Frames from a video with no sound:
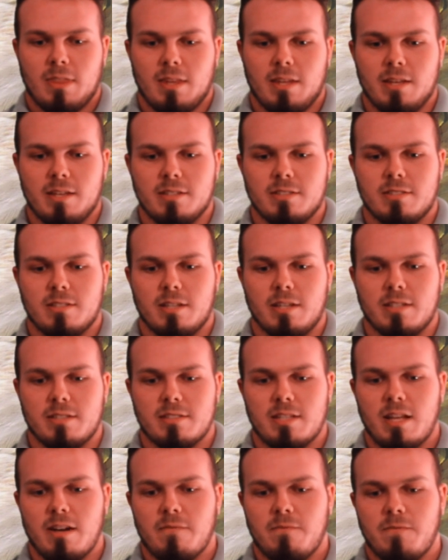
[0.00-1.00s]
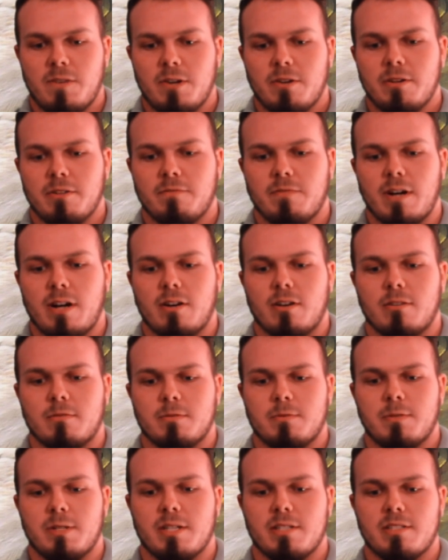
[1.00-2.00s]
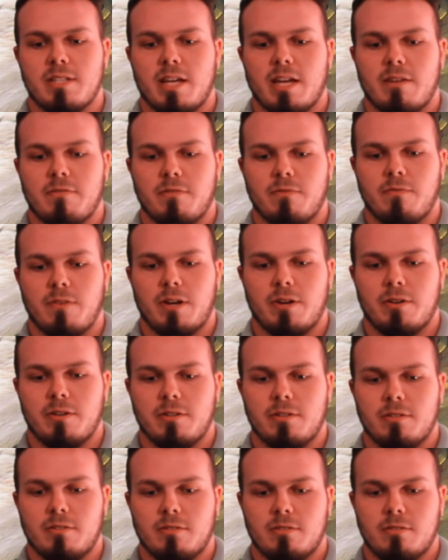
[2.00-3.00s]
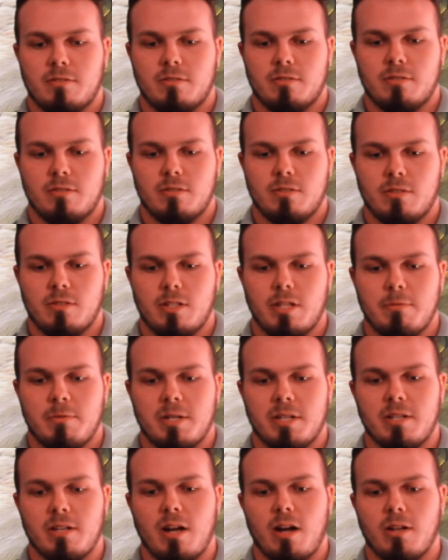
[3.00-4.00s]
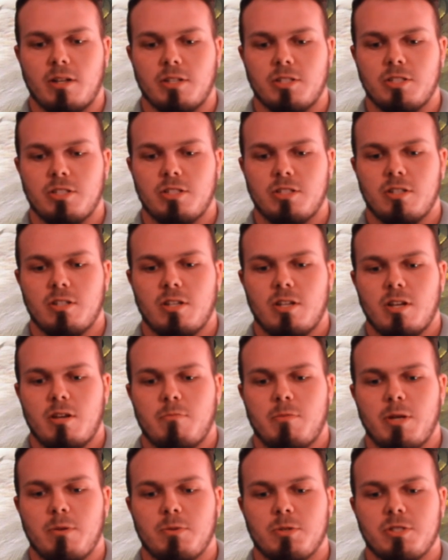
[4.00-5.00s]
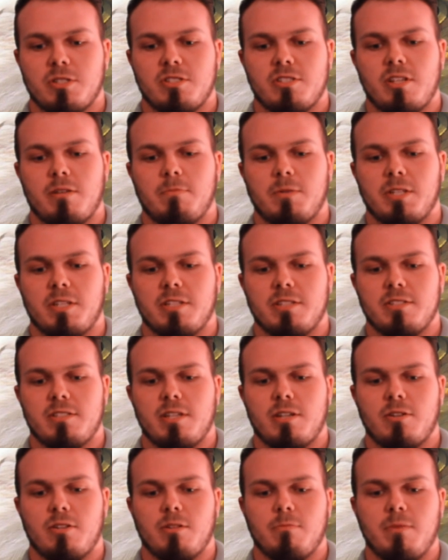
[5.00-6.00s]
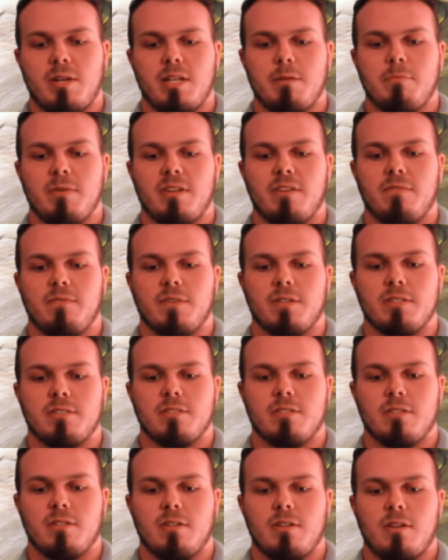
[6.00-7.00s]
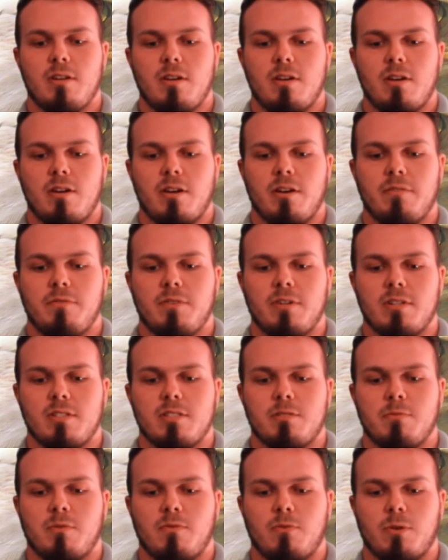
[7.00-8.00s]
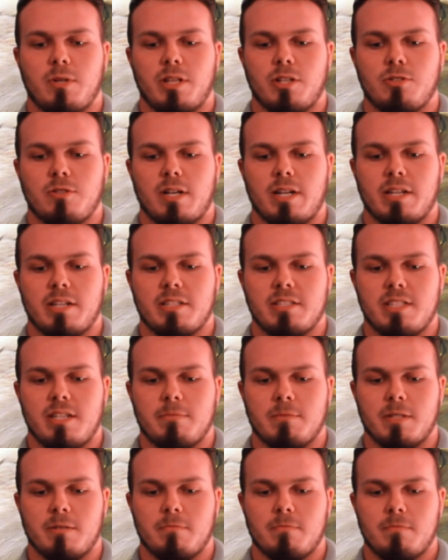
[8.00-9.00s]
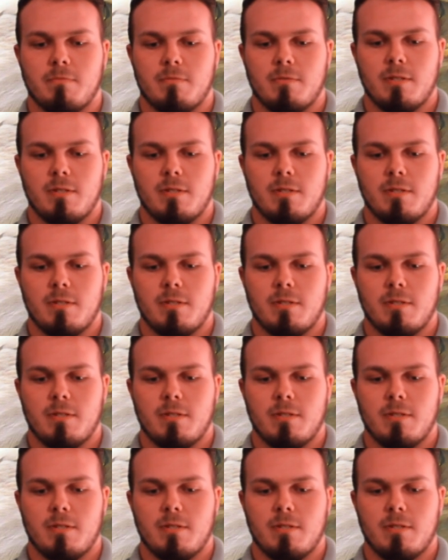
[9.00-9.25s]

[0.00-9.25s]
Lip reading: is, instead of fearing firearms because they have a very limited knowledge, people just simply consider the many benefits of guns before they try to condemn them.